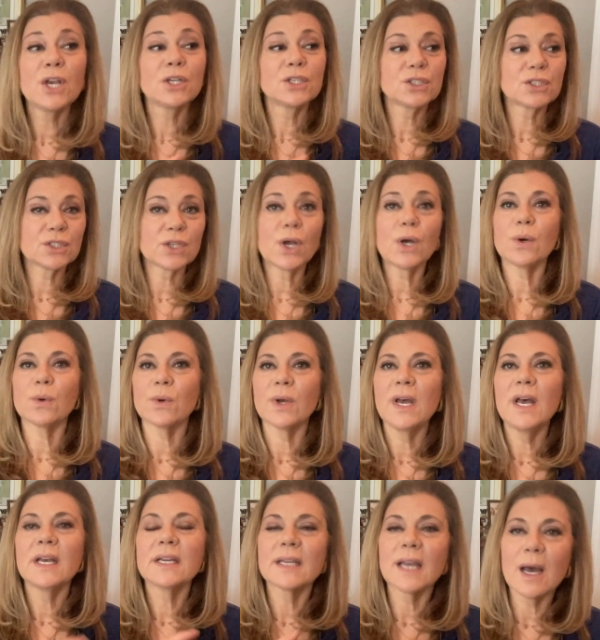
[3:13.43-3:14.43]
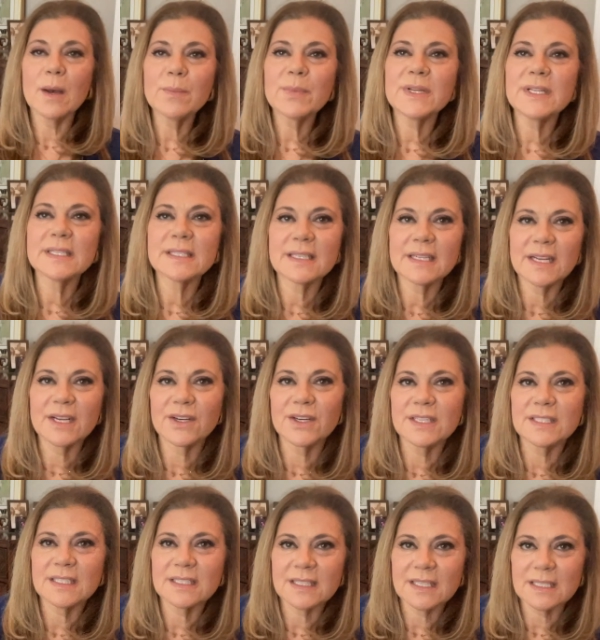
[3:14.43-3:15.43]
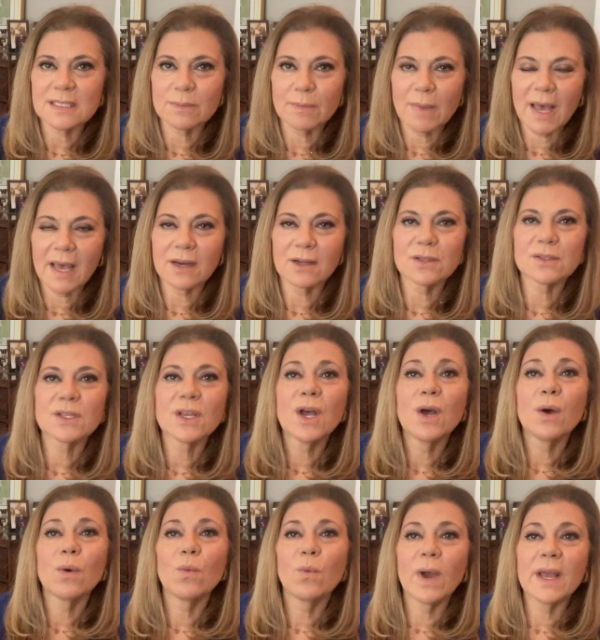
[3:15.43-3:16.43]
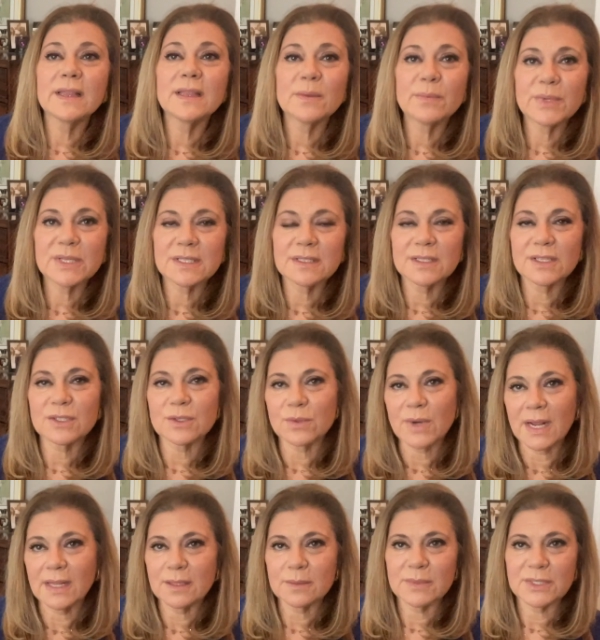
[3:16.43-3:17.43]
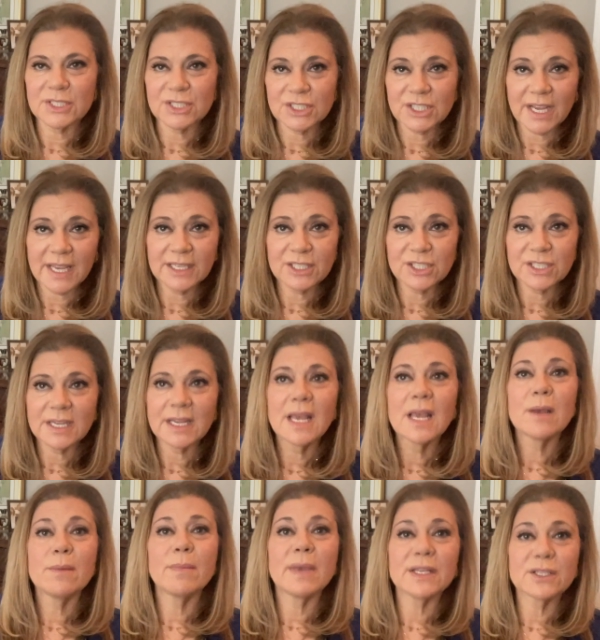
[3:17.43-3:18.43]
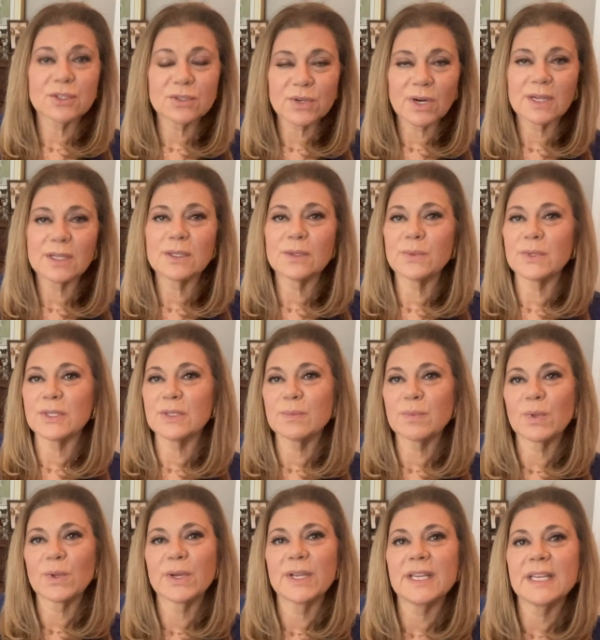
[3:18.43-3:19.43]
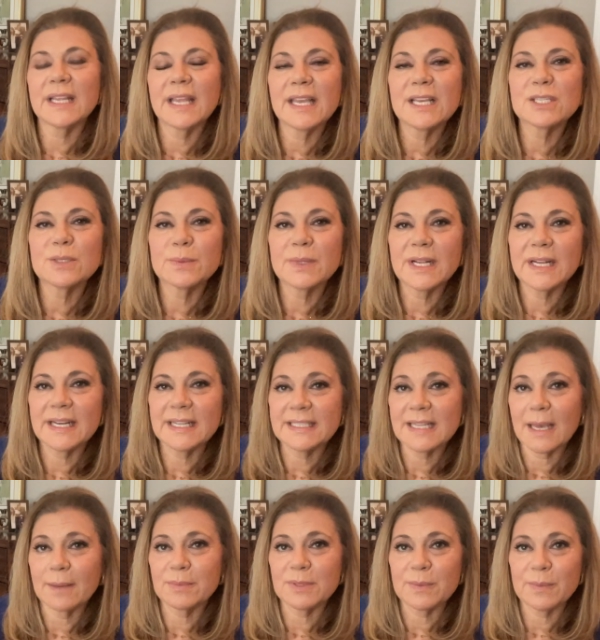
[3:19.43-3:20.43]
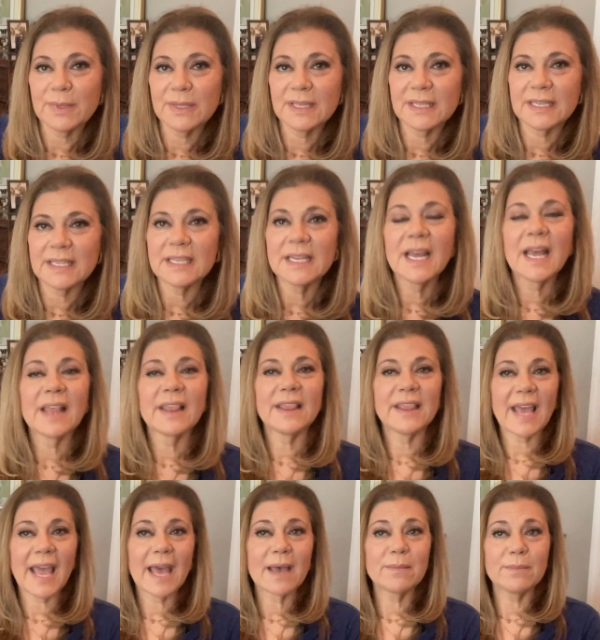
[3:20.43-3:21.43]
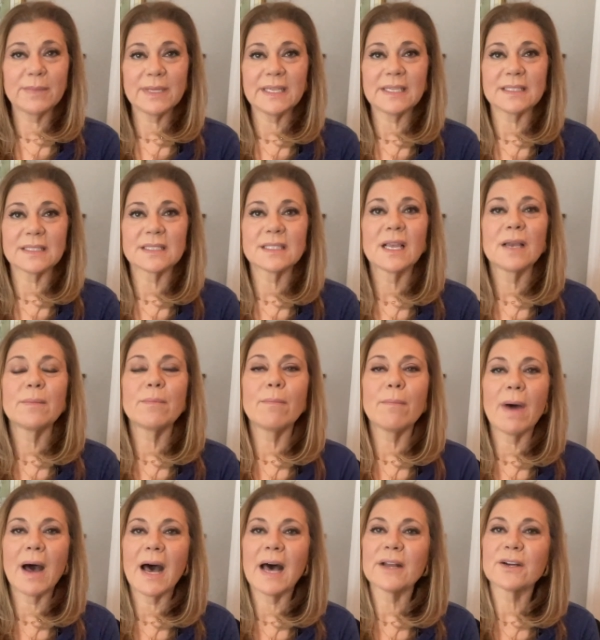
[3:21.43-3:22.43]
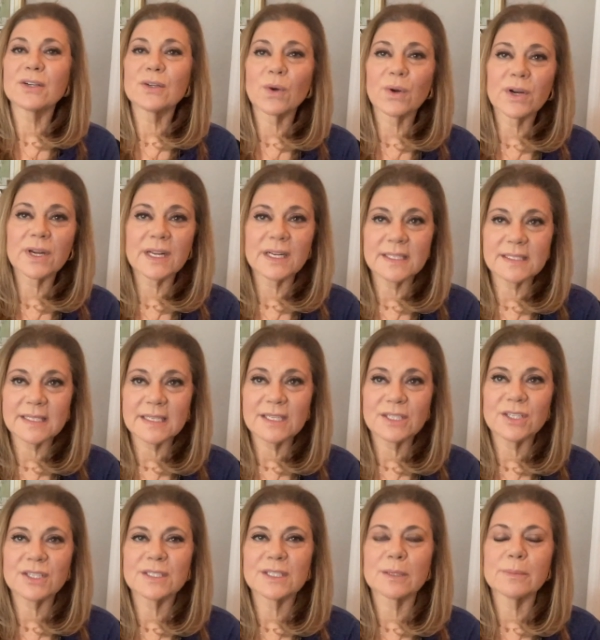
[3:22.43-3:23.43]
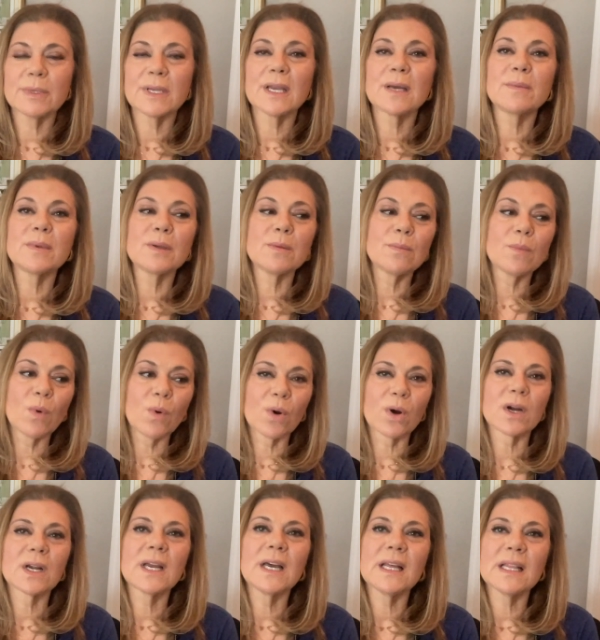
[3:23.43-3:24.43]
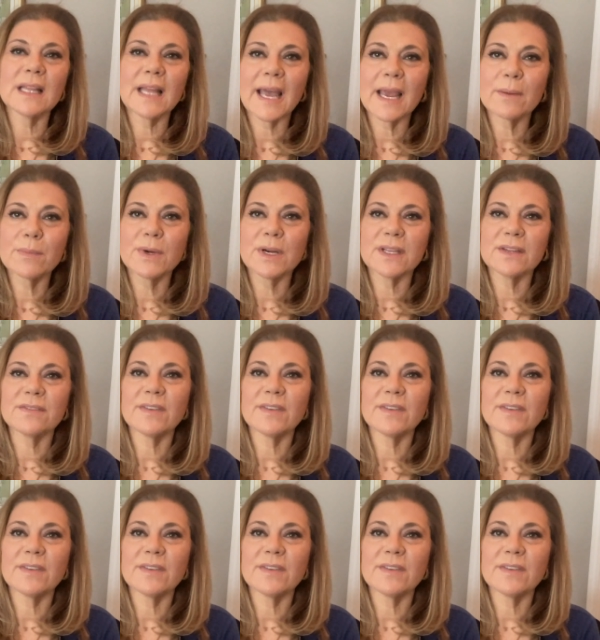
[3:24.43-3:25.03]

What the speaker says: So, companies adhering to these models, when the business around them is changing, may struggle with employee engagement and adaptability. That means modern organizations are becoming more collaborative.